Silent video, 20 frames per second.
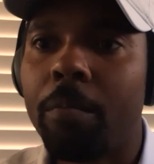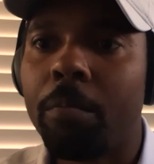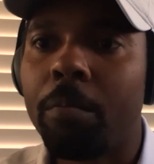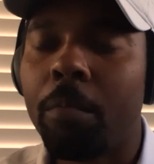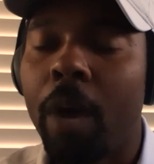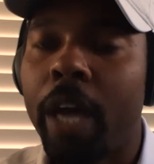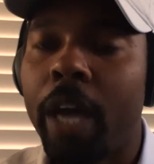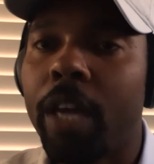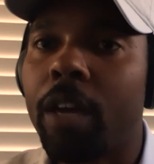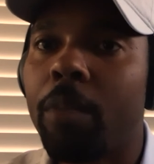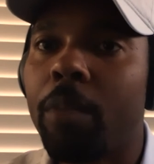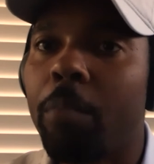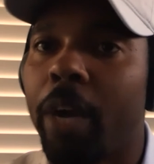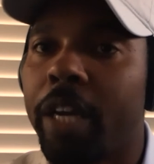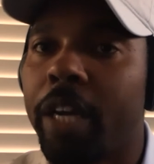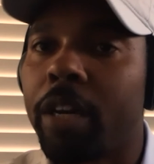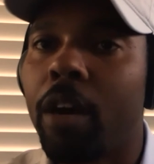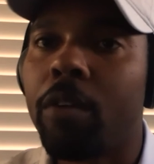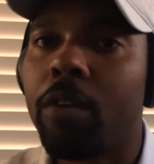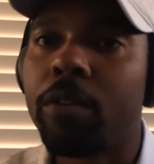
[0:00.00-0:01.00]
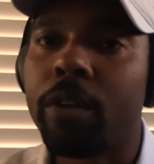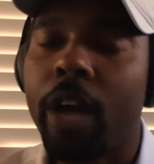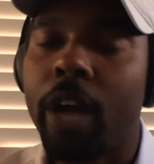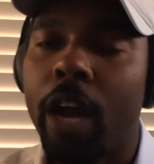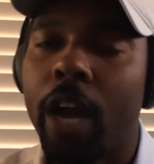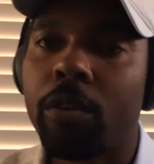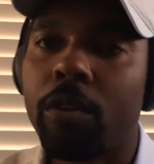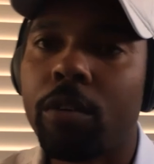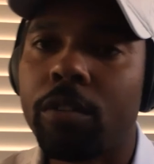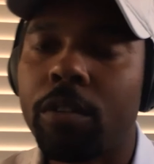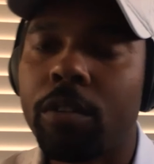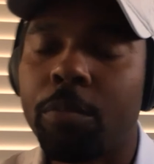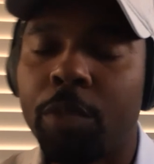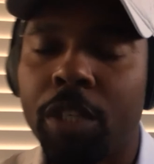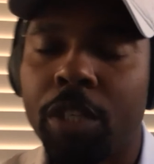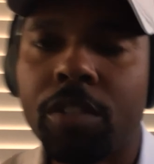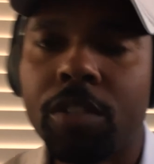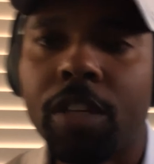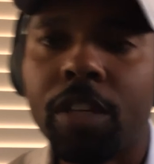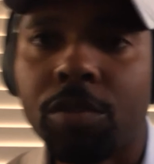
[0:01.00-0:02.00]
my color out on the
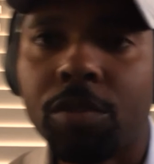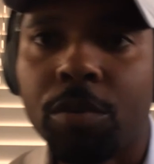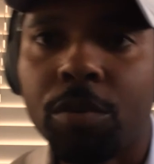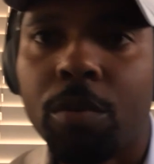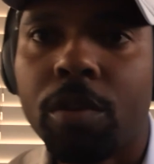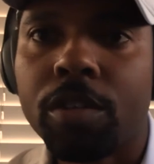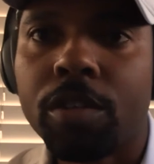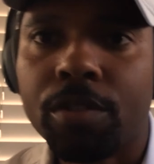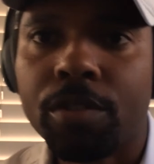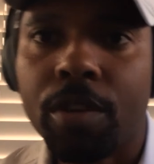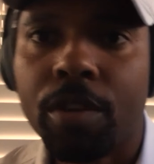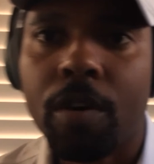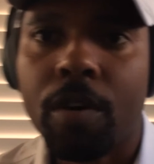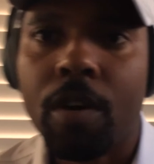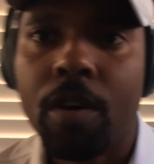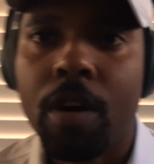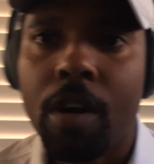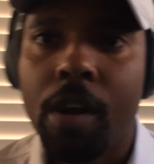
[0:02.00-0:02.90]
PGA Tour. So